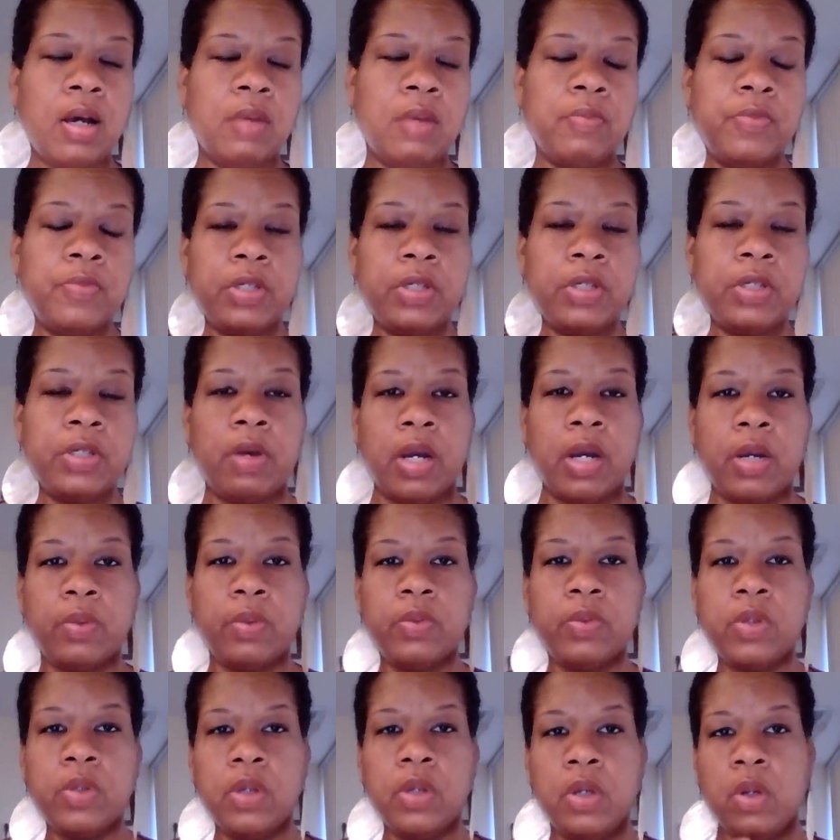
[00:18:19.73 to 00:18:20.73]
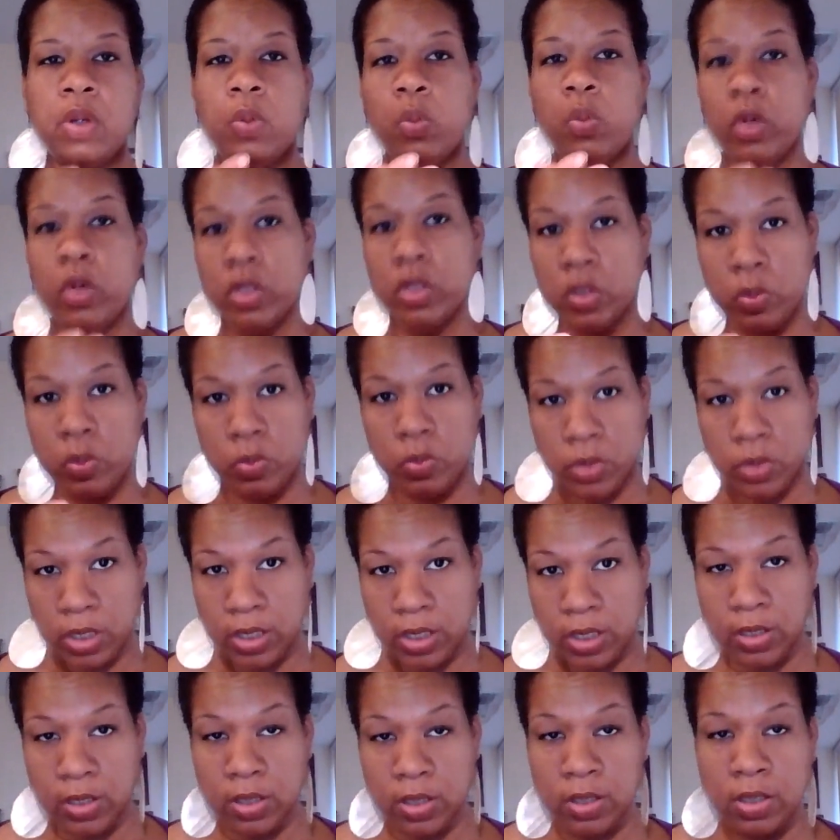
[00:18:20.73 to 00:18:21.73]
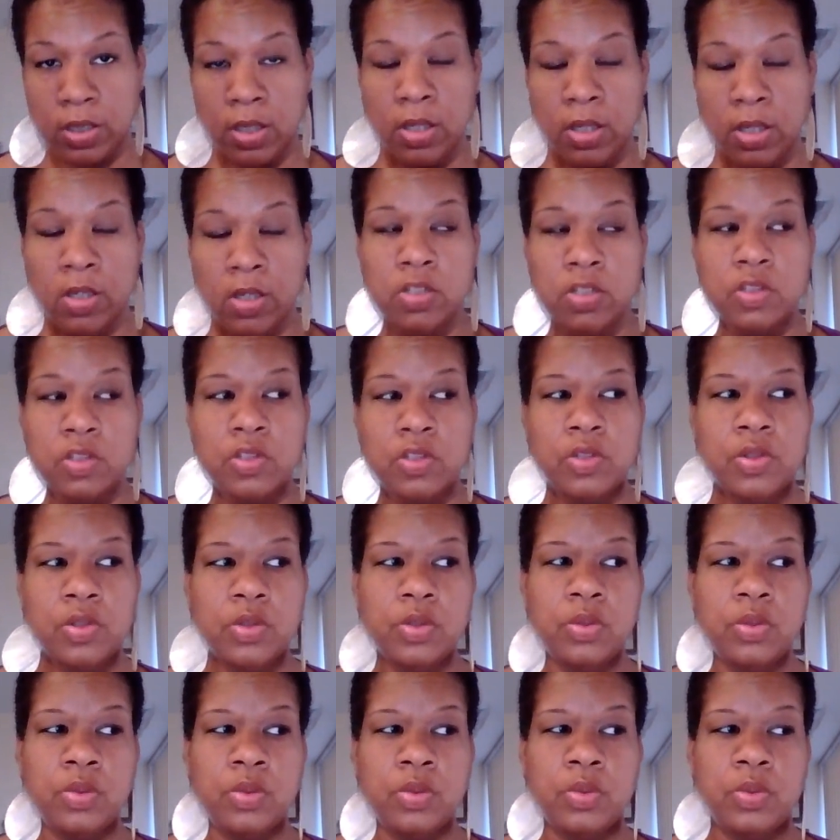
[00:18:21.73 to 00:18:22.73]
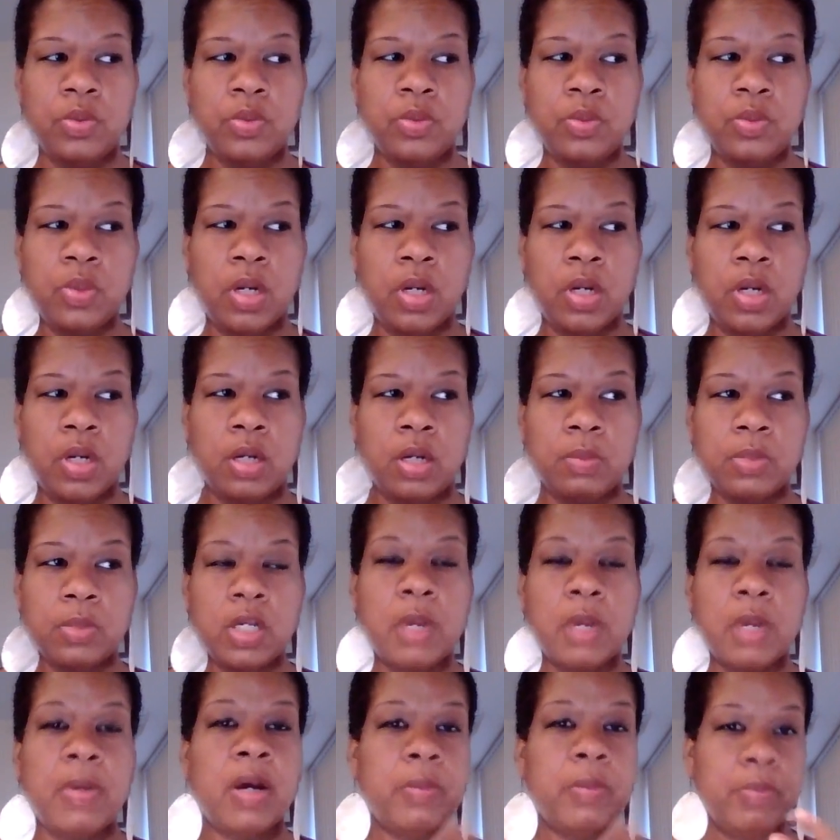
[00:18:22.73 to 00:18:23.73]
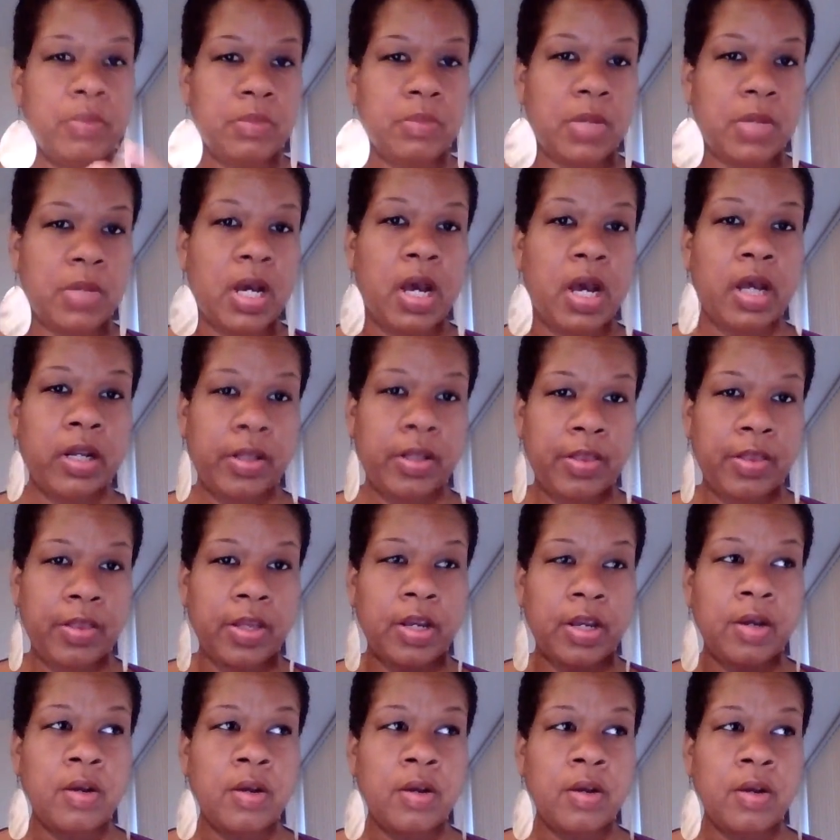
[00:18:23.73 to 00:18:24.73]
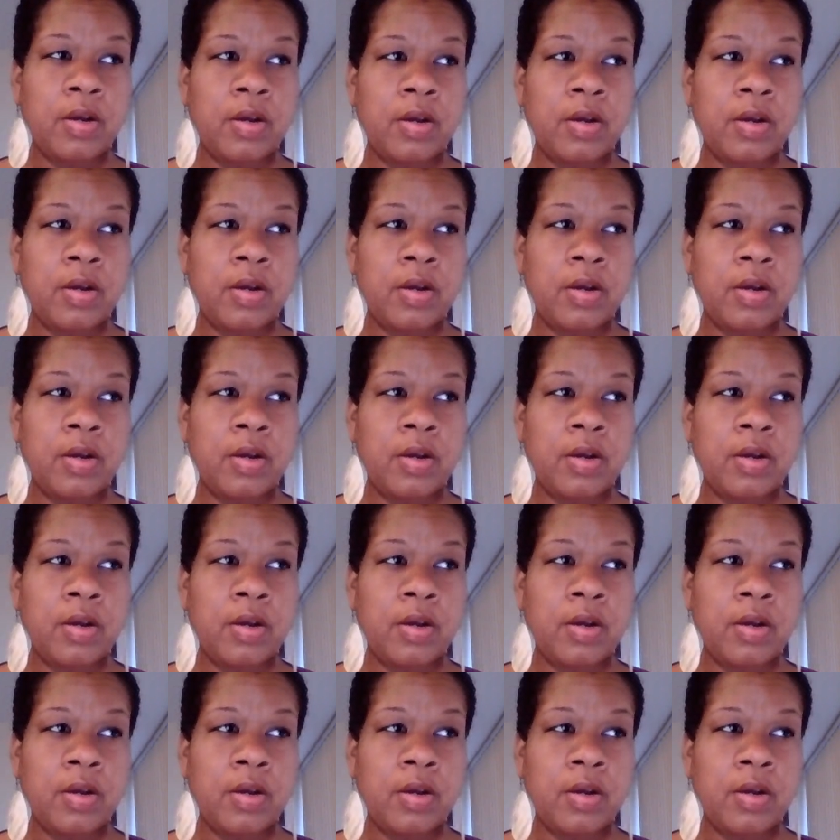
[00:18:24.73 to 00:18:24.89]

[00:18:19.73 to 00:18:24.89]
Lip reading: Figure out what you need to come up out of there.